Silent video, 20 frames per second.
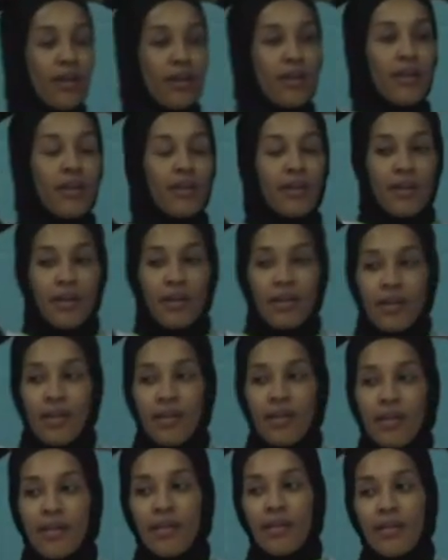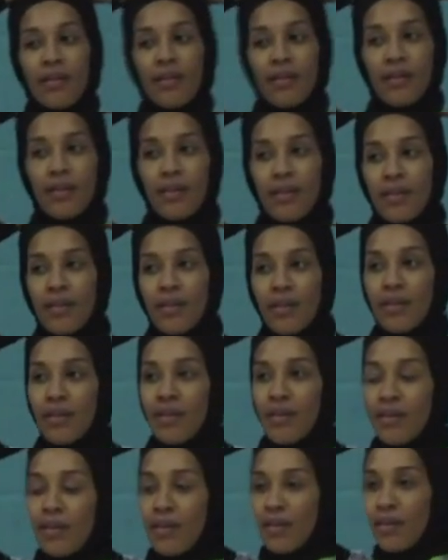
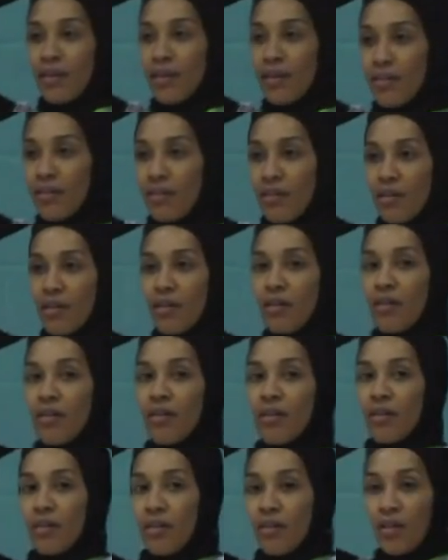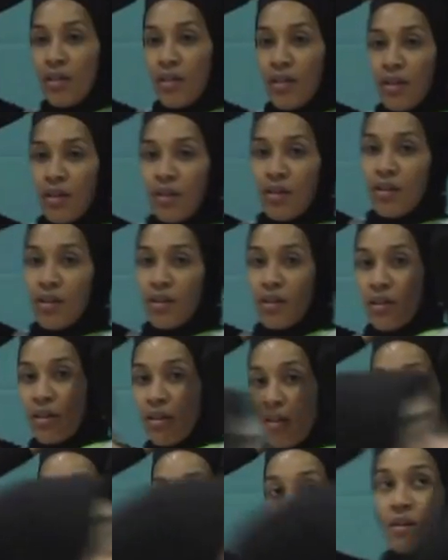
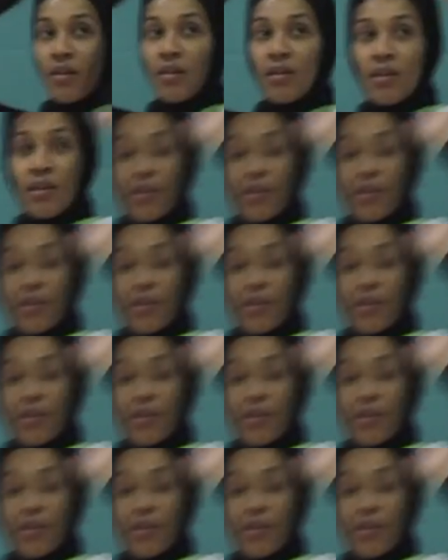(silent)